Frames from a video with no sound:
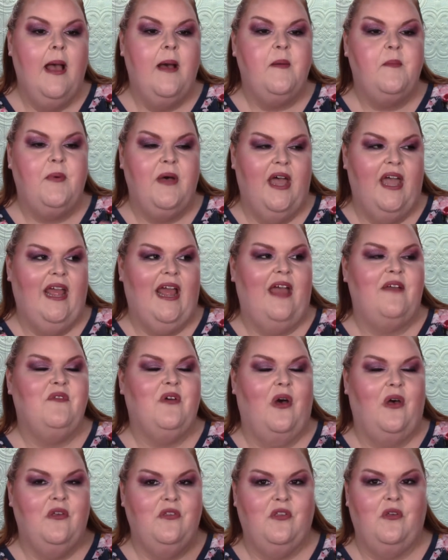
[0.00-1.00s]
but I've
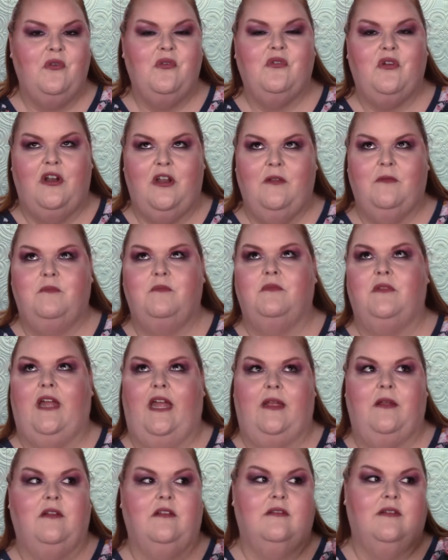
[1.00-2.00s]
also started
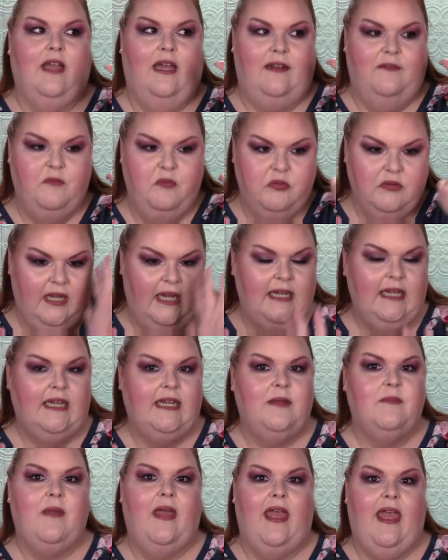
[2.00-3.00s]
like kind of planning
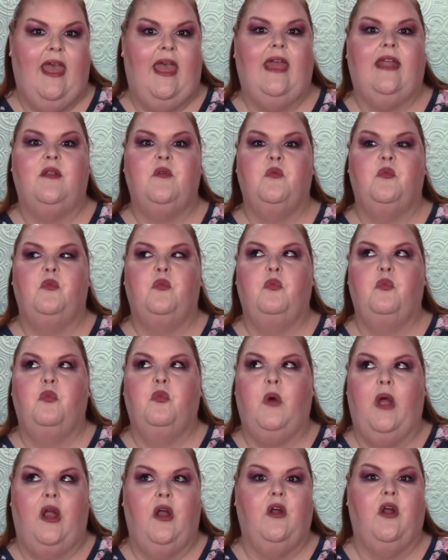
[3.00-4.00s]
in my head
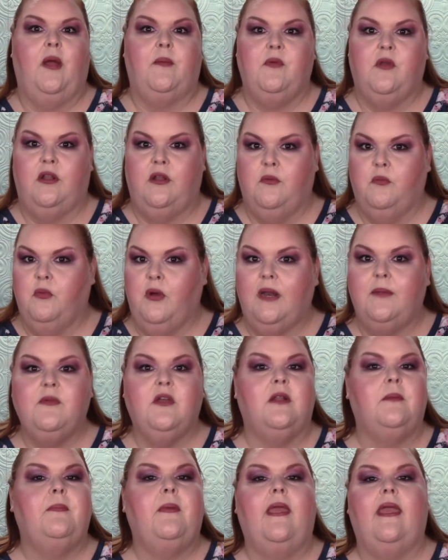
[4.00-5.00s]
where I'm gonna, what I'm
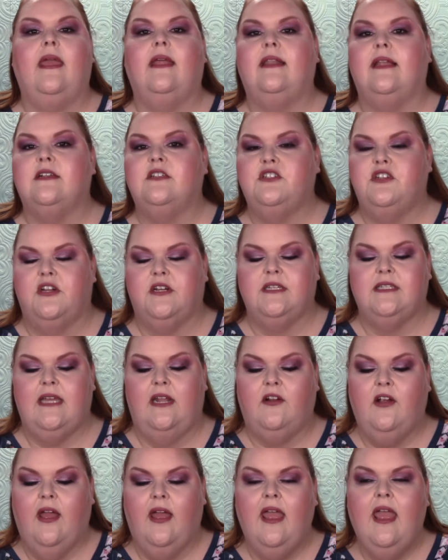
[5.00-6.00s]
gonna pan next year,
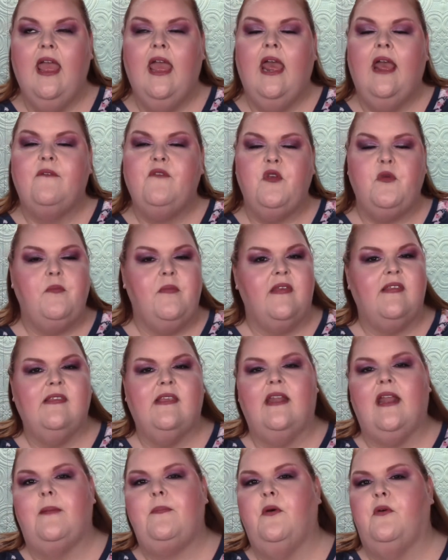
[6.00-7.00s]
etc. If you missed
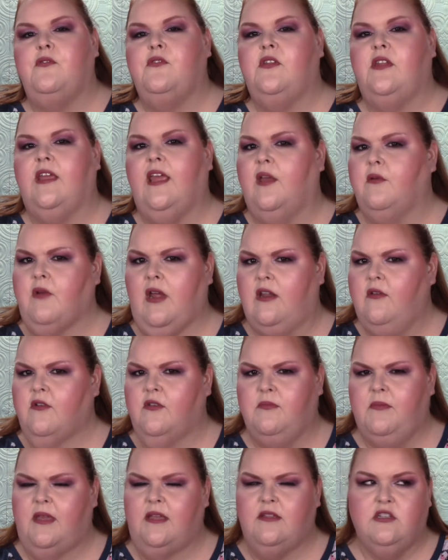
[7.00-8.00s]
it, I posted a Get Ready
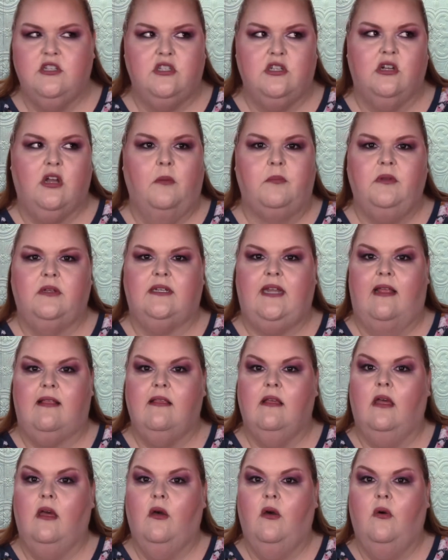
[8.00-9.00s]
With Me just a couple of days
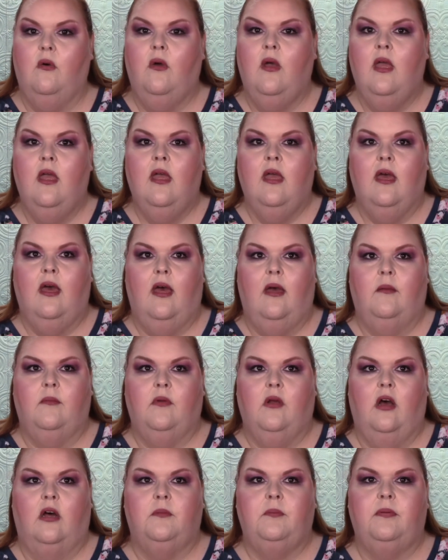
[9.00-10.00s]
ago um,
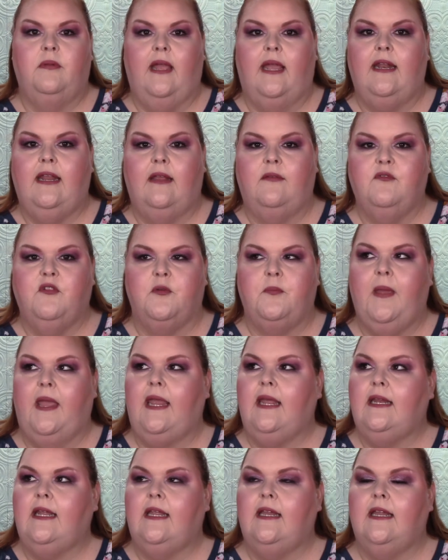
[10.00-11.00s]
called Planning for
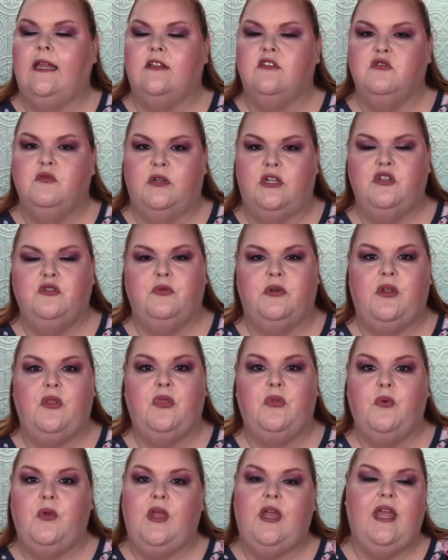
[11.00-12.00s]
Panning in
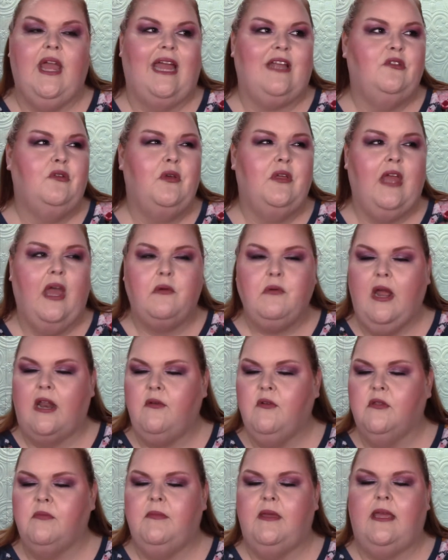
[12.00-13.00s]
2023. I do a Get Ready
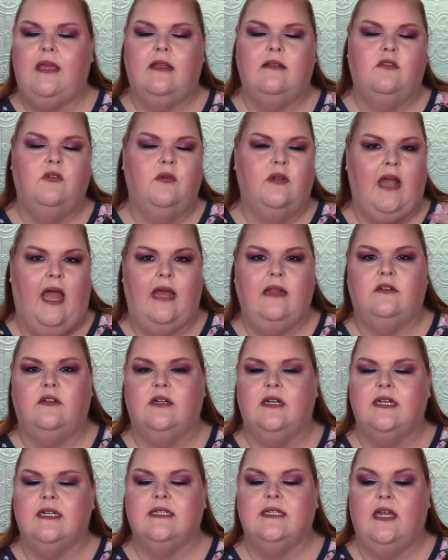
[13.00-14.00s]
With Me, do an eye
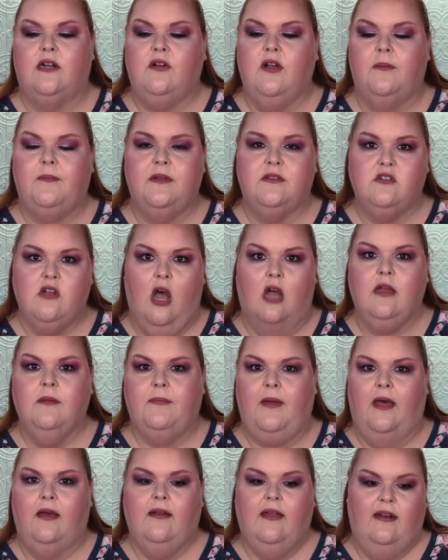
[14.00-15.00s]
look, etc., but talk
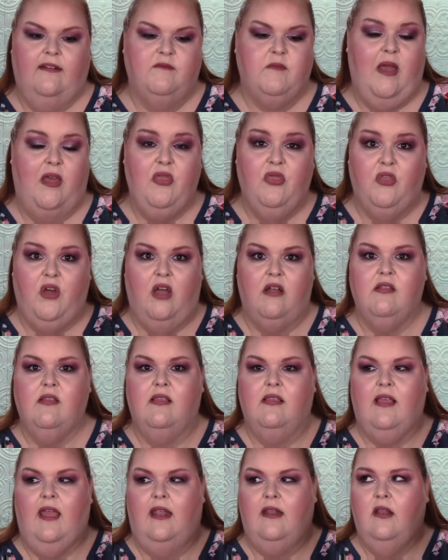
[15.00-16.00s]
about kind of my
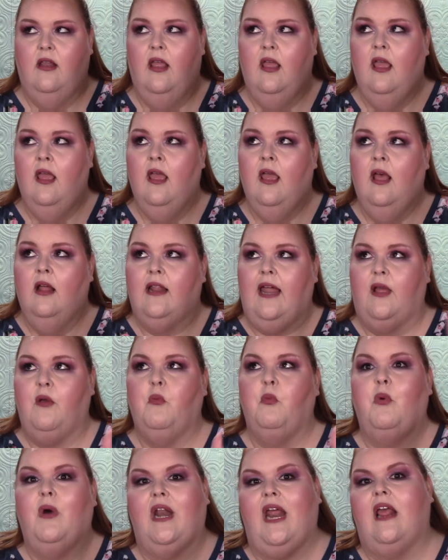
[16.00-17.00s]
thoughts and like
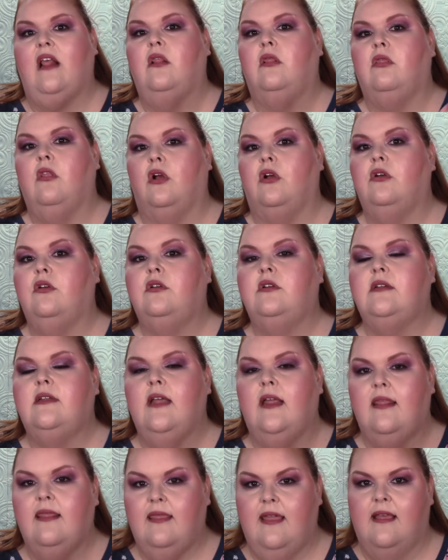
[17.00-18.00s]
what I
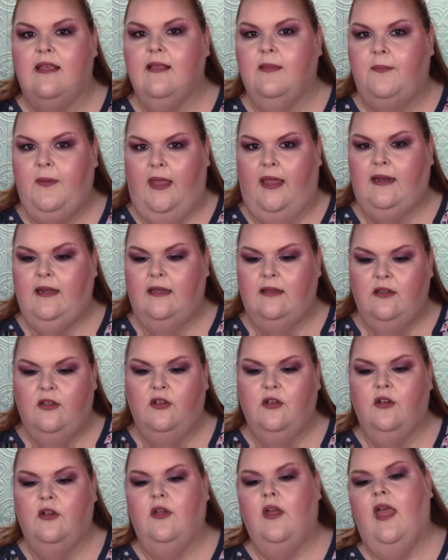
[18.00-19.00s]
learned this panning
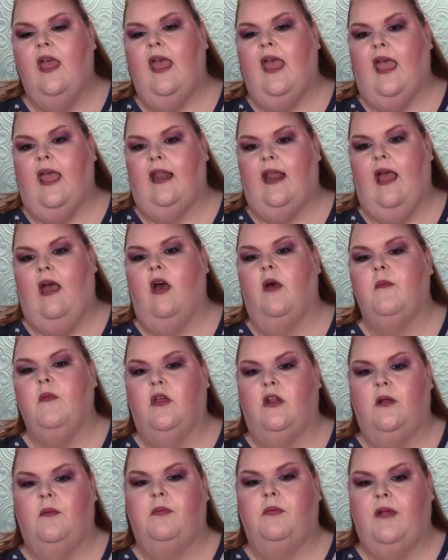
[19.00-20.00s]
year and how I'm
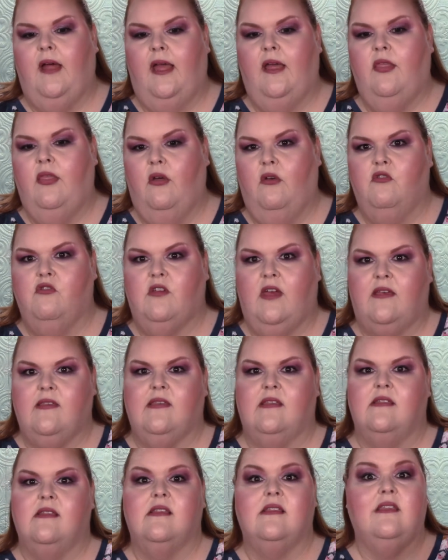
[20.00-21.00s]
gonna apply those
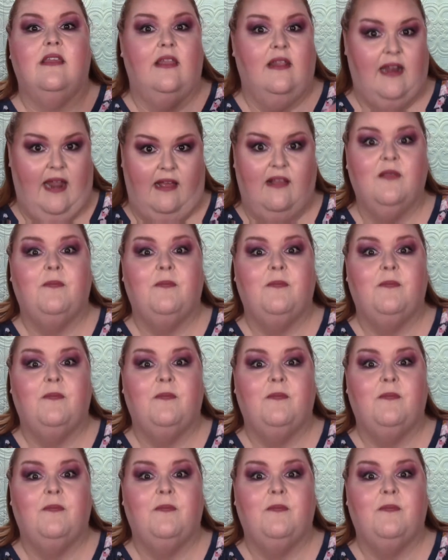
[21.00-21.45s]
lessons to the next